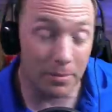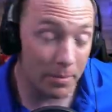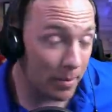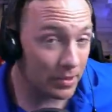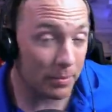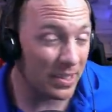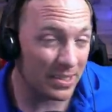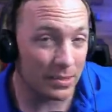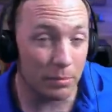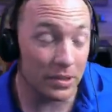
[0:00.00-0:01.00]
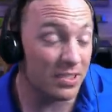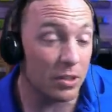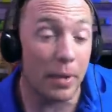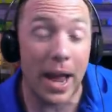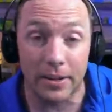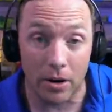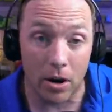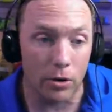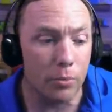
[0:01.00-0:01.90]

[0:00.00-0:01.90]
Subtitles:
I mean, maybe it's something as simple as your backyard,